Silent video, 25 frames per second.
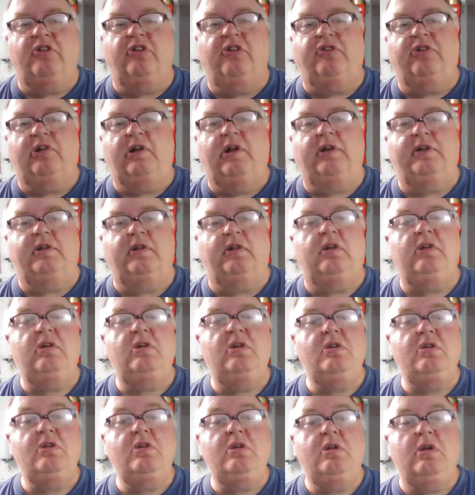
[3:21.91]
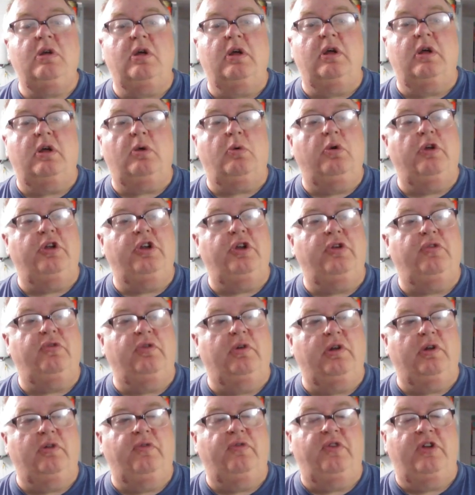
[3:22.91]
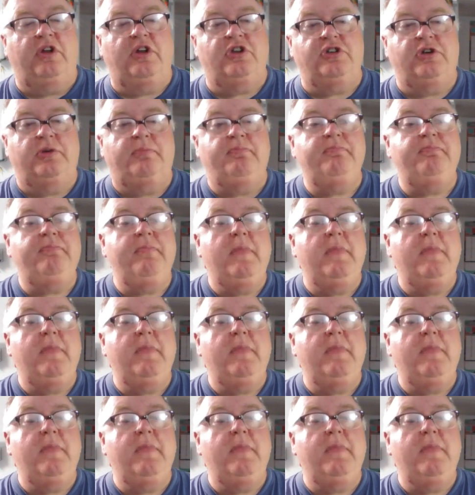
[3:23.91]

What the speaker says: oscillator, quite a useful little feature.